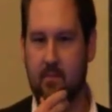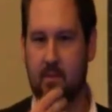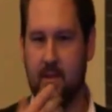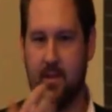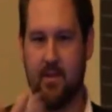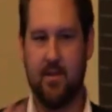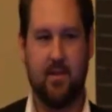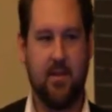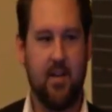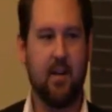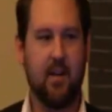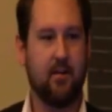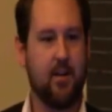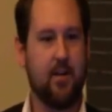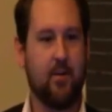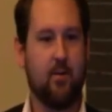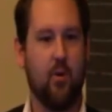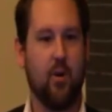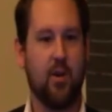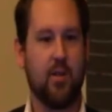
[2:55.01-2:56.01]
it's
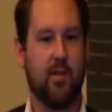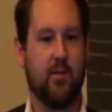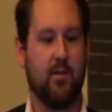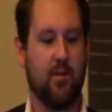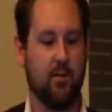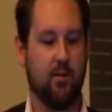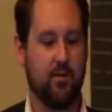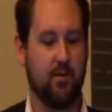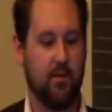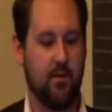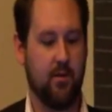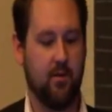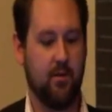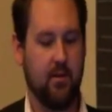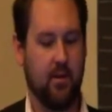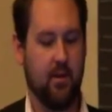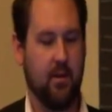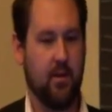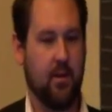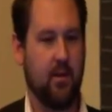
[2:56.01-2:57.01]
generally quite difficult to do.